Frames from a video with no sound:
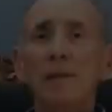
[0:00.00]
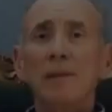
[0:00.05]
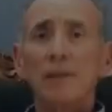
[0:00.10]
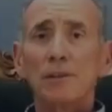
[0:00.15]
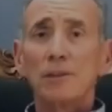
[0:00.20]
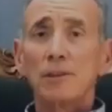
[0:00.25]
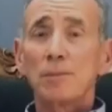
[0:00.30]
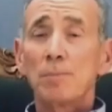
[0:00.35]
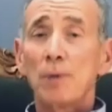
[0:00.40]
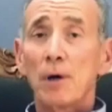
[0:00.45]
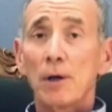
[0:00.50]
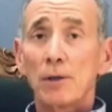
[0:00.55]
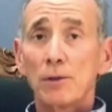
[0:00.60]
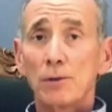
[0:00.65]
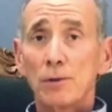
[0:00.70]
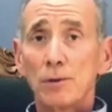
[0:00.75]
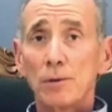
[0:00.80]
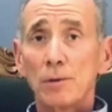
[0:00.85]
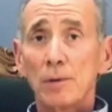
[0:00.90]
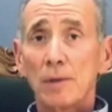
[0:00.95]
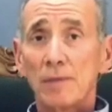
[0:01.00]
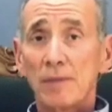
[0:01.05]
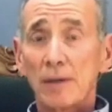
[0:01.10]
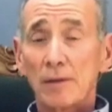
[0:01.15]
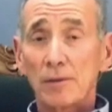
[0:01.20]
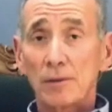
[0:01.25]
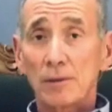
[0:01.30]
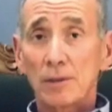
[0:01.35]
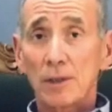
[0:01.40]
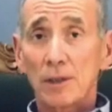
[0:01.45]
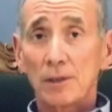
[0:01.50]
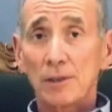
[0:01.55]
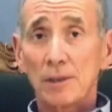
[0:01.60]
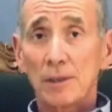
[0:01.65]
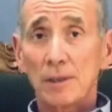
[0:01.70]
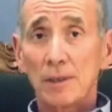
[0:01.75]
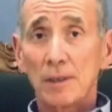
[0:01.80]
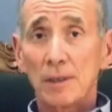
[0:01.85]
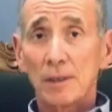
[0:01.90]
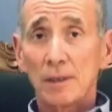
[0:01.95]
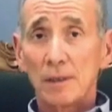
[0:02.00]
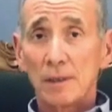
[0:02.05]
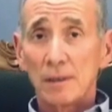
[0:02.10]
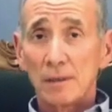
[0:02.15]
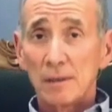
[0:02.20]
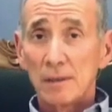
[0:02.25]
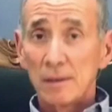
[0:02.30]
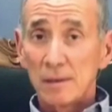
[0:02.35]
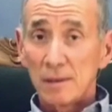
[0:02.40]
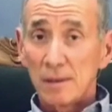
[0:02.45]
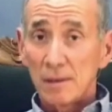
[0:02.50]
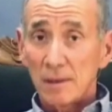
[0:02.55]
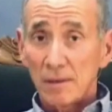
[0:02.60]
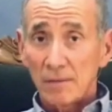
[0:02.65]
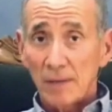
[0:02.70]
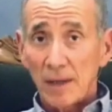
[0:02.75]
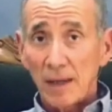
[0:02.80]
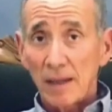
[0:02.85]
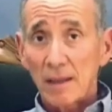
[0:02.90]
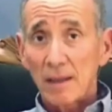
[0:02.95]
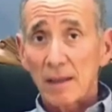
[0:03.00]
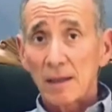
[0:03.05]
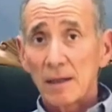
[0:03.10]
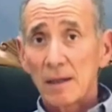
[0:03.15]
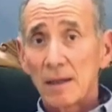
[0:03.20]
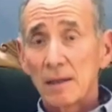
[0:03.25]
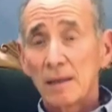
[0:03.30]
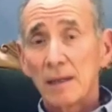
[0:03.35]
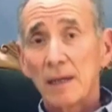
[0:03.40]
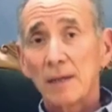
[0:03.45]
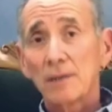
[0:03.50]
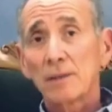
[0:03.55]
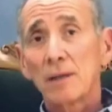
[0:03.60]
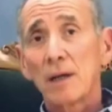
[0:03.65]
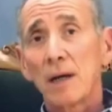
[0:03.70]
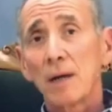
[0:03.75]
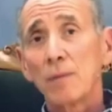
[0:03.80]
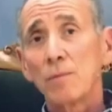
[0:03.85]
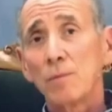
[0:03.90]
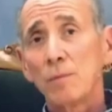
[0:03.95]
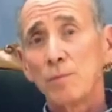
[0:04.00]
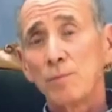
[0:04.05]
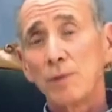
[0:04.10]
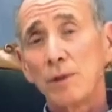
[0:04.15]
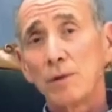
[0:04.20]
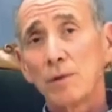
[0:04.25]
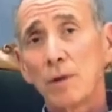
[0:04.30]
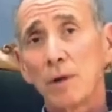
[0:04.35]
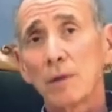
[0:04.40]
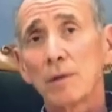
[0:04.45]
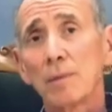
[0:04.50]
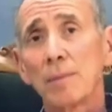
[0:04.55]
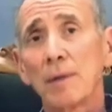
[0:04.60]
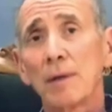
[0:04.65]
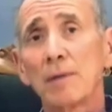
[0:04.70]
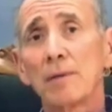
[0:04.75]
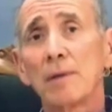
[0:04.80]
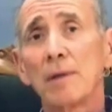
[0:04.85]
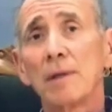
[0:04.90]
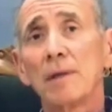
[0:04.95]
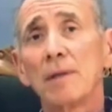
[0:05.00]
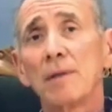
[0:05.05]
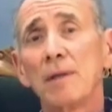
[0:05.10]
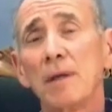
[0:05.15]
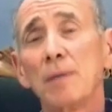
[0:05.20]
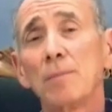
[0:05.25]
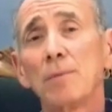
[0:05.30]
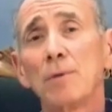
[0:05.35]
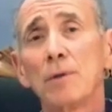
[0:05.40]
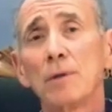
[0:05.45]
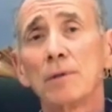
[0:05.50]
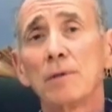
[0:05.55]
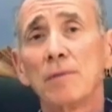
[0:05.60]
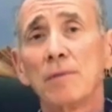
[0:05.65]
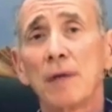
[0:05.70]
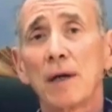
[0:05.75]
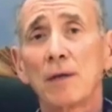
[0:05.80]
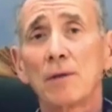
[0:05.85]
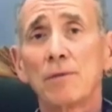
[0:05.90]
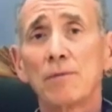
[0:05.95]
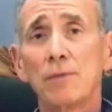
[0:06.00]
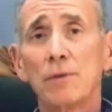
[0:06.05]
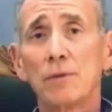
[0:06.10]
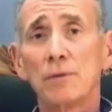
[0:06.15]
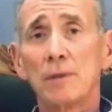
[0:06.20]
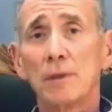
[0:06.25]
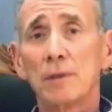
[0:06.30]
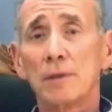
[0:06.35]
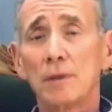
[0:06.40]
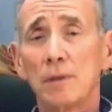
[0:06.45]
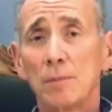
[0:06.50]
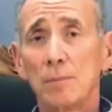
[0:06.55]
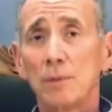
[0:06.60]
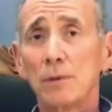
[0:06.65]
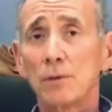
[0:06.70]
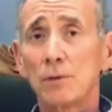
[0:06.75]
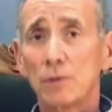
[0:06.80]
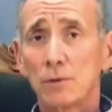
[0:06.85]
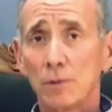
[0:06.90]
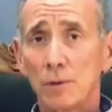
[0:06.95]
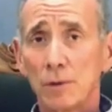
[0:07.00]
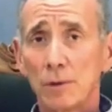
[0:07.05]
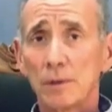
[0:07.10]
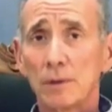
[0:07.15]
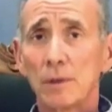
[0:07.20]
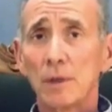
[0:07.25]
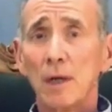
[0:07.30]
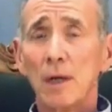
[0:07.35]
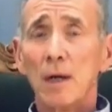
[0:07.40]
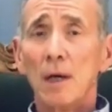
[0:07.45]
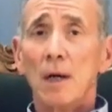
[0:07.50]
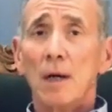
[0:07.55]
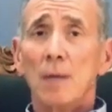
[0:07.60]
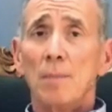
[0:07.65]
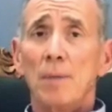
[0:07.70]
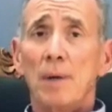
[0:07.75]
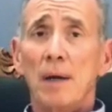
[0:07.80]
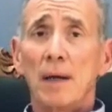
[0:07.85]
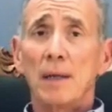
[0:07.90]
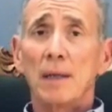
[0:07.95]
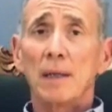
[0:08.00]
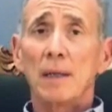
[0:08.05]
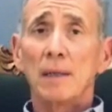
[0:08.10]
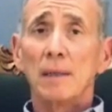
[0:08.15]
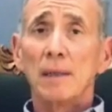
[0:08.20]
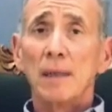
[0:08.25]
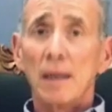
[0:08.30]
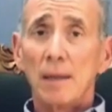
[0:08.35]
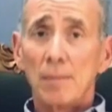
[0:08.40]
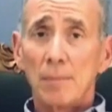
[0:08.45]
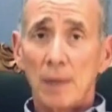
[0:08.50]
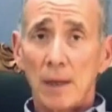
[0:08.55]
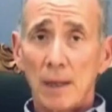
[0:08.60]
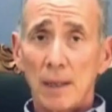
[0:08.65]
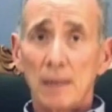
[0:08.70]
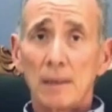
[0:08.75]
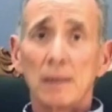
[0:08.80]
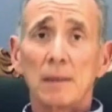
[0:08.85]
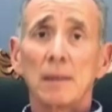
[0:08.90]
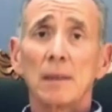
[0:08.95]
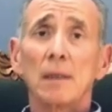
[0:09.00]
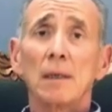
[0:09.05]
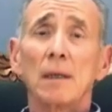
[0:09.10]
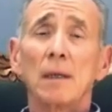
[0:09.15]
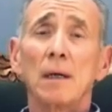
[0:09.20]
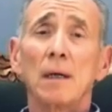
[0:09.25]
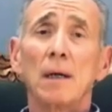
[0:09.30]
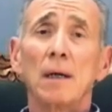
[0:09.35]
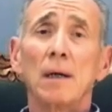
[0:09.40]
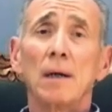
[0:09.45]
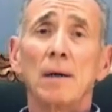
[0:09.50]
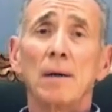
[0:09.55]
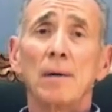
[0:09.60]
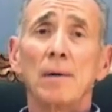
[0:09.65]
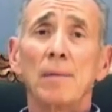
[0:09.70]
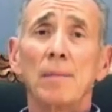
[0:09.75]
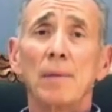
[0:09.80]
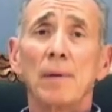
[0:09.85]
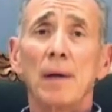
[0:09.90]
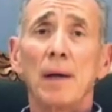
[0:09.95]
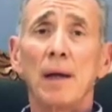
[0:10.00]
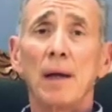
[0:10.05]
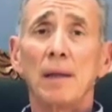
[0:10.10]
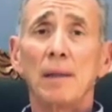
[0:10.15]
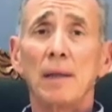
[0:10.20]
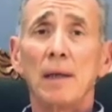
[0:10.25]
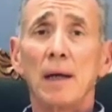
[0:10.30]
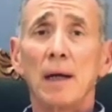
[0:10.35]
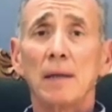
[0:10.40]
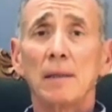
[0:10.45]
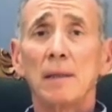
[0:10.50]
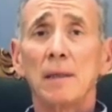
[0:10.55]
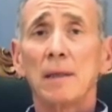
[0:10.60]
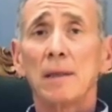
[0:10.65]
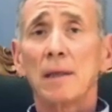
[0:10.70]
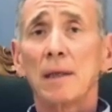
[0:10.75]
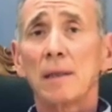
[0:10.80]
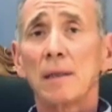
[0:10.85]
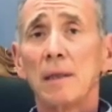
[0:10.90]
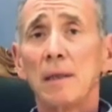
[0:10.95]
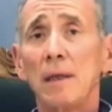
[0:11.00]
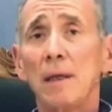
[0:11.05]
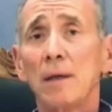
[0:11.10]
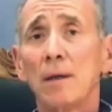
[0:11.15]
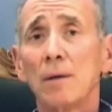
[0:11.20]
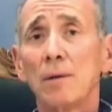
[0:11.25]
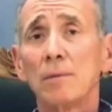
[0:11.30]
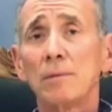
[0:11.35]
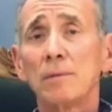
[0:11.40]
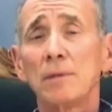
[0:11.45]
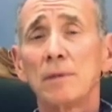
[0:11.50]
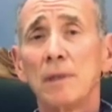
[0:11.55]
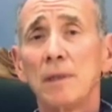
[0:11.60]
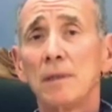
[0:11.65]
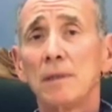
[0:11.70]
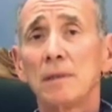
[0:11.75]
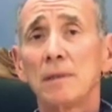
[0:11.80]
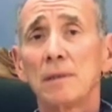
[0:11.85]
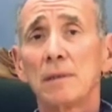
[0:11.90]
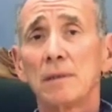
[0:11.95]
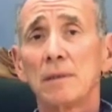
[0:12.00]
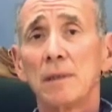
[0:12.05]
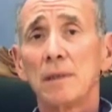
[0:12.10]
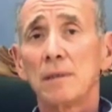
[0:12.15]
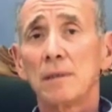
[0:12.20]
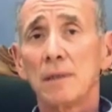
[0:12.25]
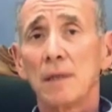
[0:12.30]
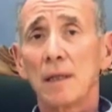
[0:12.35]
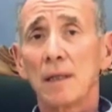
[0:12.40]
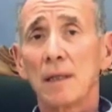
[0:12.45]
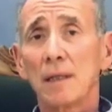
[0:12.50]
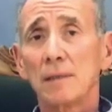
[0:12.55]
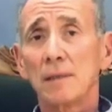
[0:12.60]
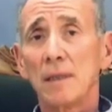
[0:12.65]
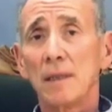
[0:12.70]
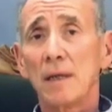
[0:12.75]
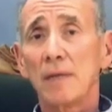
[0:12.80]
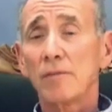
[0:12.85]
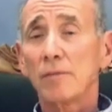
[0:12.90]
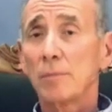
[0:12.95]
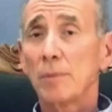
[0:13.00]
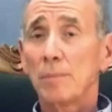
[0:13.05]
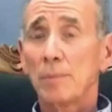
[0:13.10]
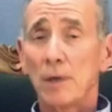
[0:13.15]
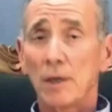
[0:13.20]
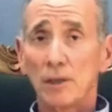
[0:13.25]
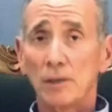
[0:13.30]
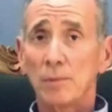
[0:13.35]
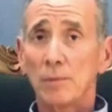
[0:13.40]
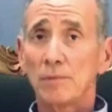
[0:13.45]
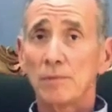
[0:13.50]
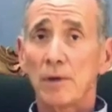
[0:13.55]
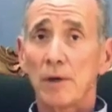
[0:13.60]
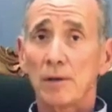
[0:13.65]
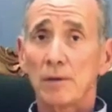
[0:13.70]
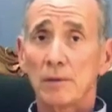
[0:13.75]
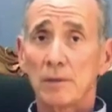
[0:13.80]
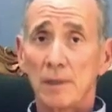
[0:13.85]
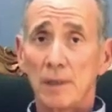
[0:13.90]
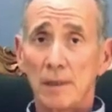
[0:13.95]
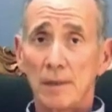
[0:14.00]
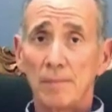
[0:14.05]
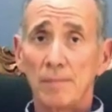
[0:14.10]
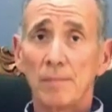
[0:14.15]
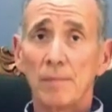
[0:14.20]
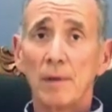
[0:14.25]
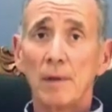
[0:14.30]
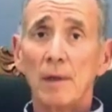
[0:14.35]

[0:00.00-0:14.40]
This is part two of our discussion of death. Last time we talked about the importance of not confusing symbol and source, body and mind, and the idea that the ego sees death as the inevitable punishment for our sin.